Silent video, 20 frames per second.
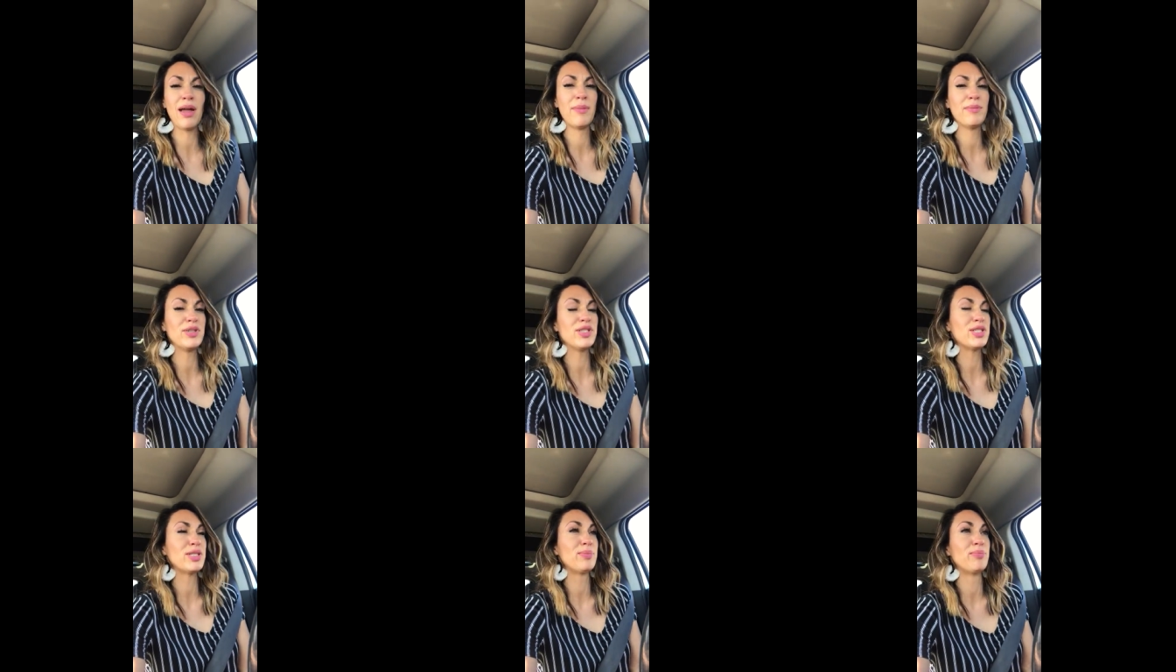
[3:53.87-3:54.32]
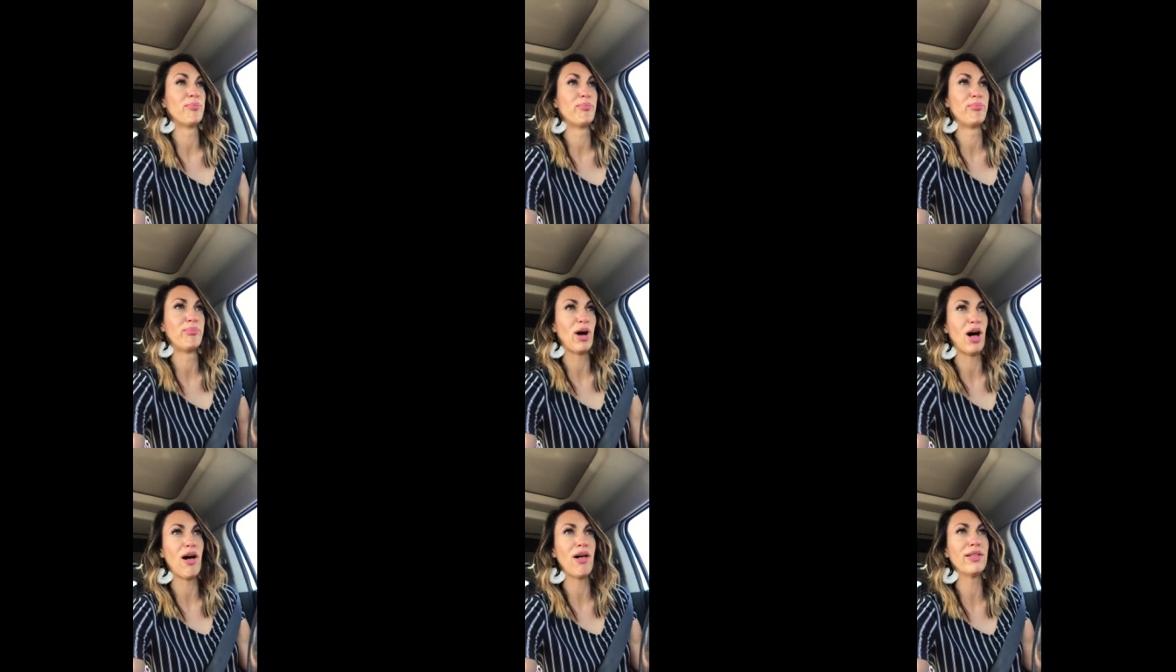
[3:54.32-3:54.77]
I'm just
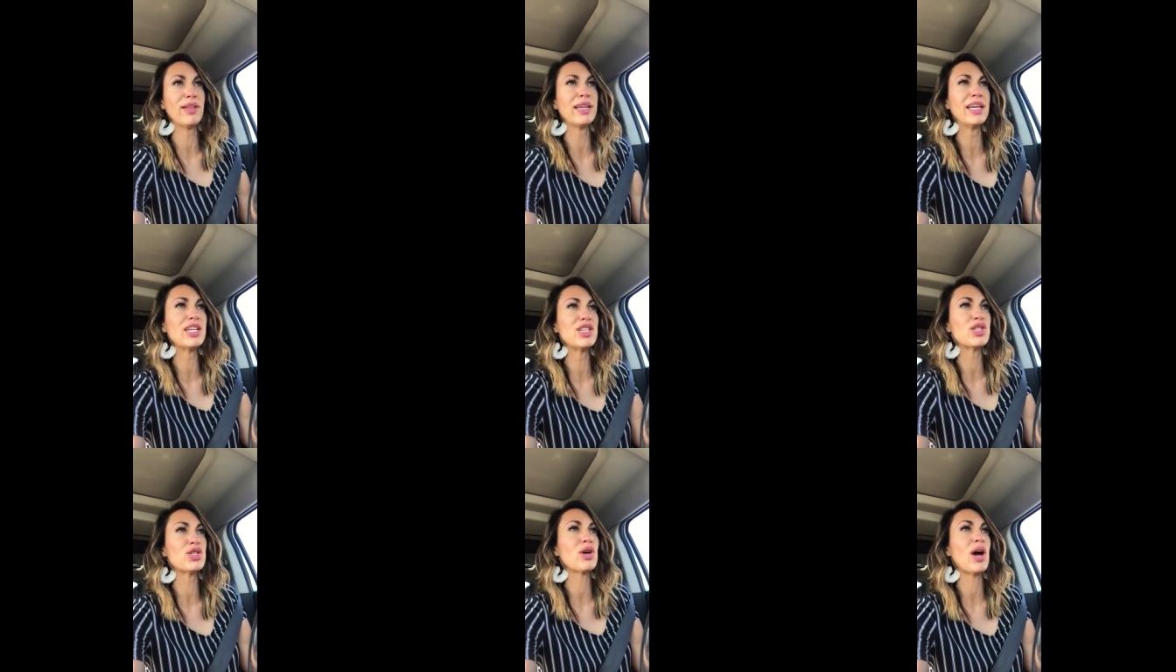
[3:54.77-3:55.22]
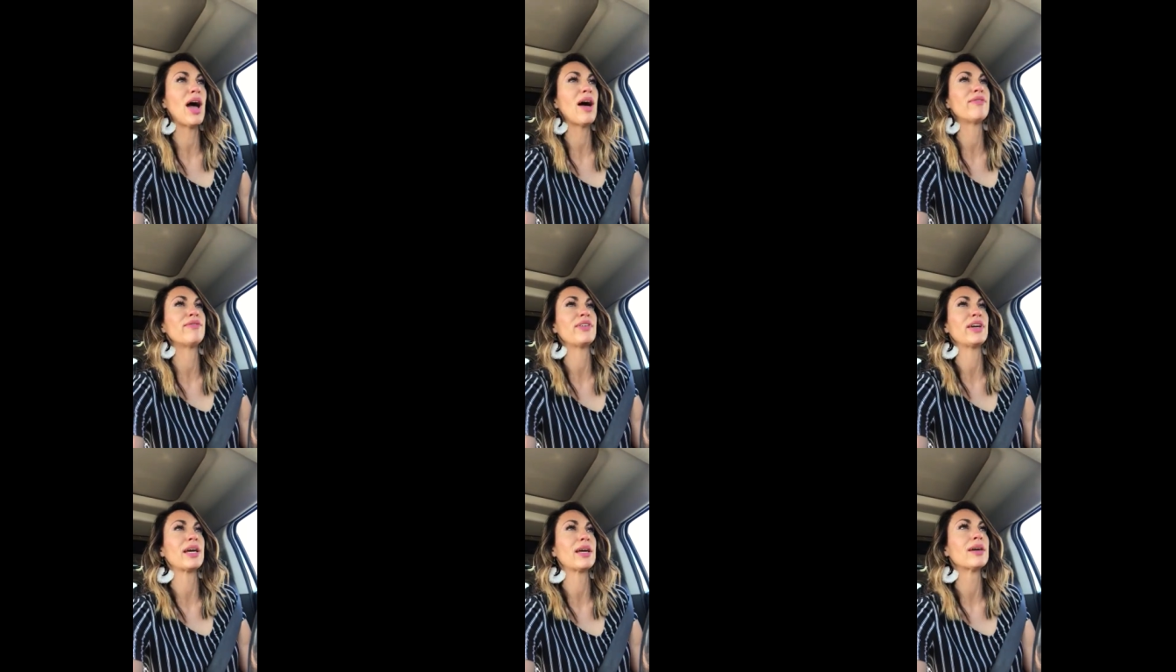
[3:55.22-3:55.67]
bawling in
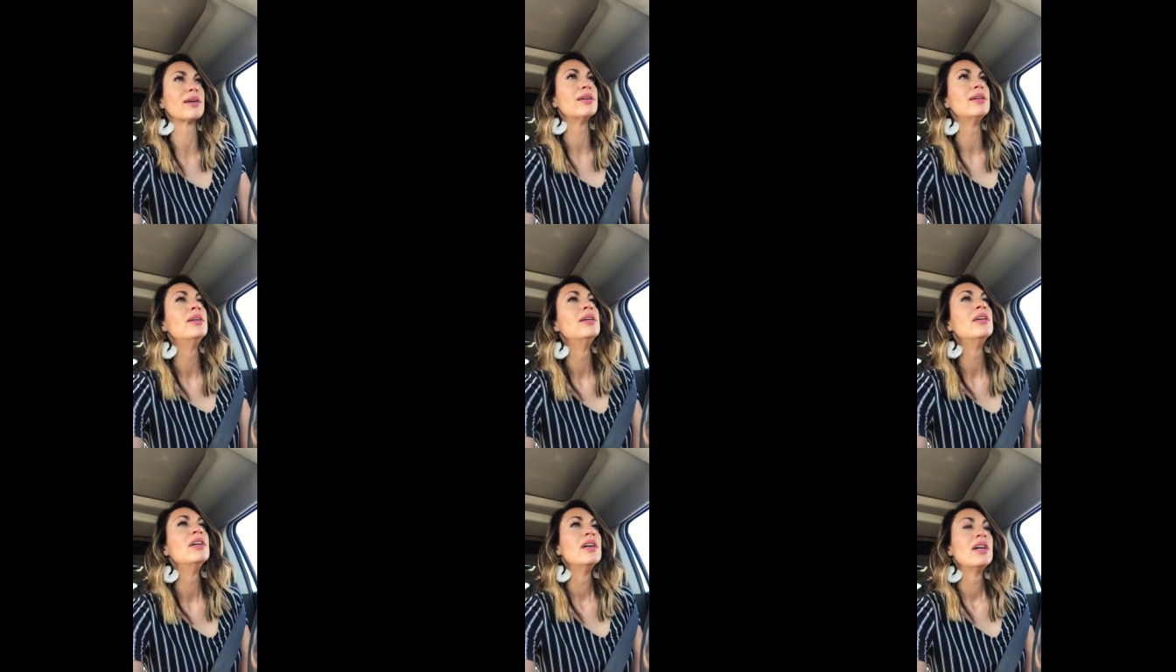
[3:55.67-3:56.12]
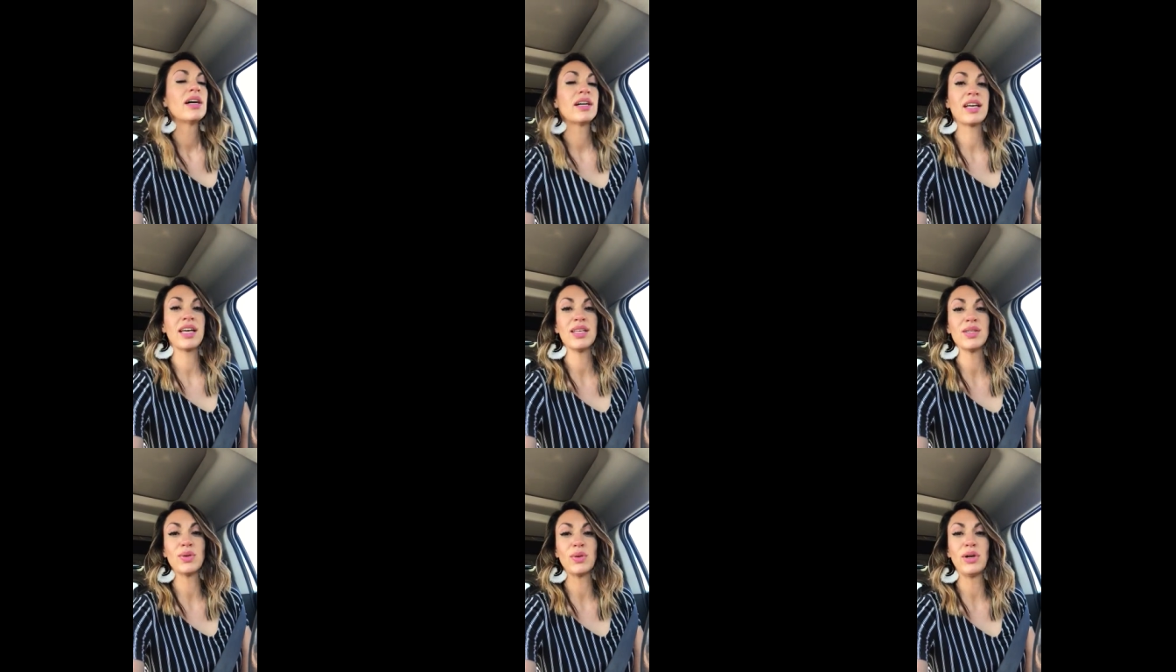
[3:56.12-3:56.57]
traffic
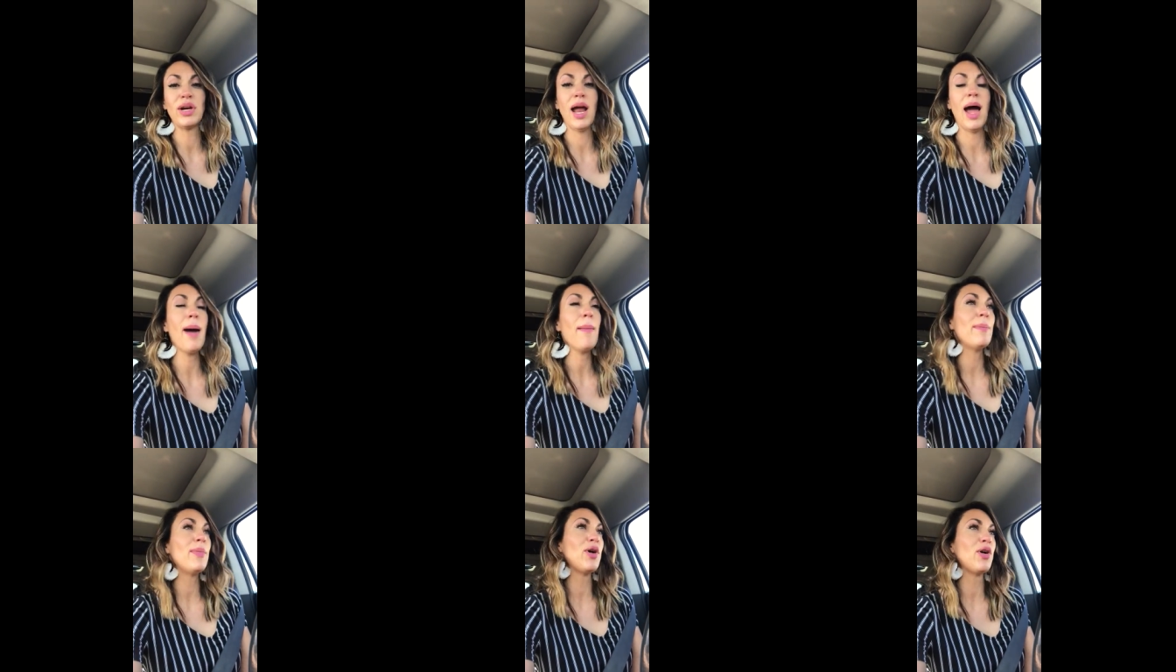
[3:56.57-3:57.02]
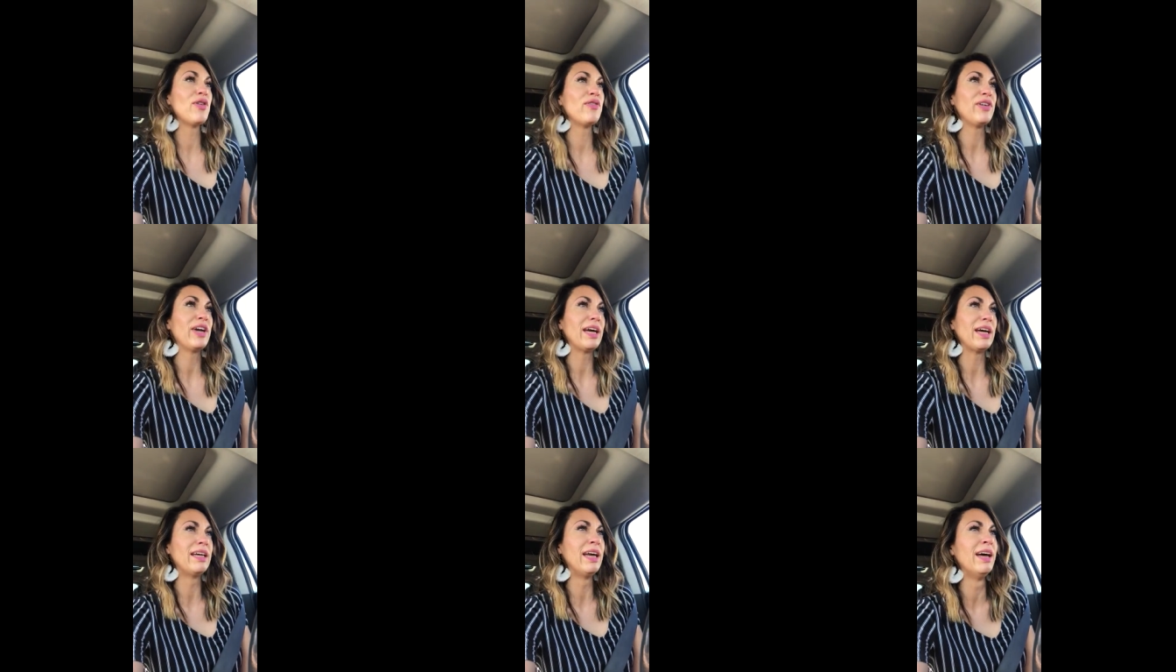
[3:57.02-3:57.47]
because we're not
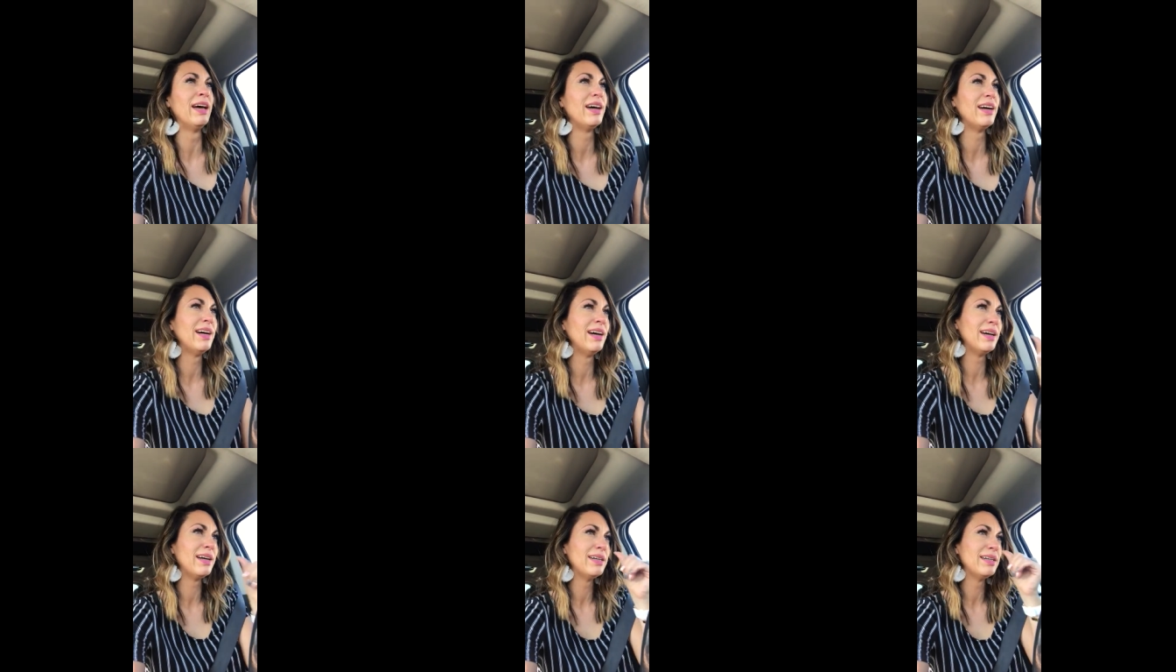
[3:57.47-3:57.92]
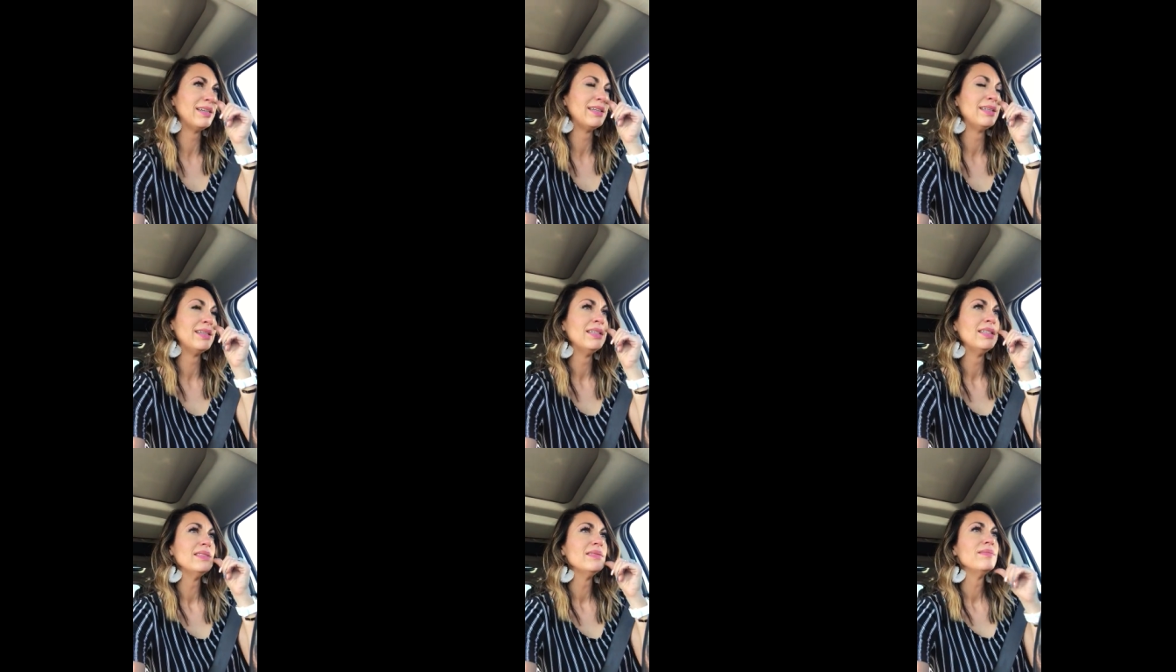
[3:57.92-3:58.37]

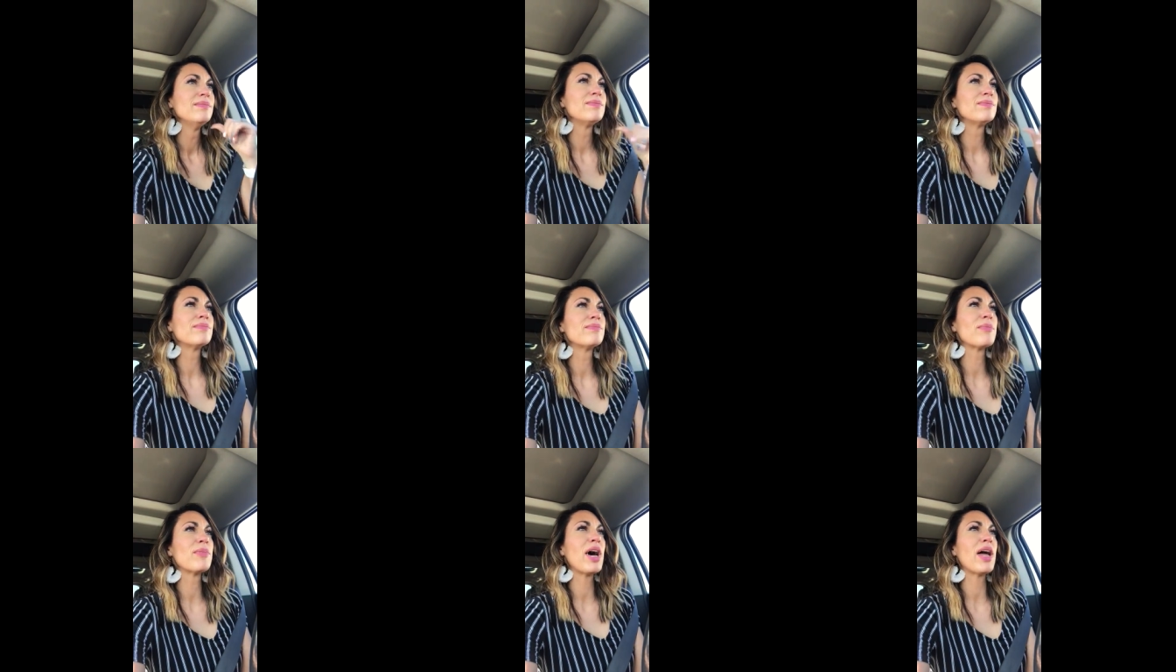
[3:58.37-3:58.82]
moving.